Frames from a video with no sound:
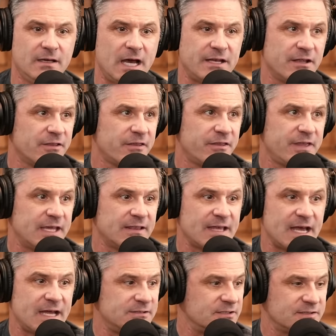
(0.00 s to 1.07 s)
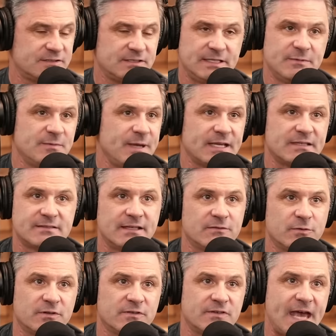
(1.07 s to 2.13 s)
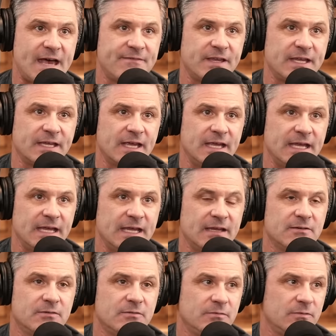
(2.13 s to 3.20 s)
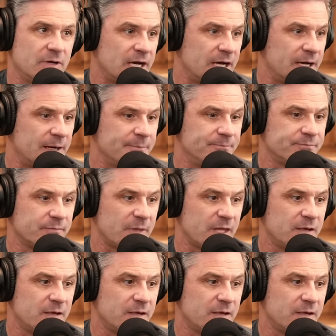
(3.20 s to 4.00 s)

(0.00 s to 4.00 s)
Another thing that just seemed to make sense was having a um,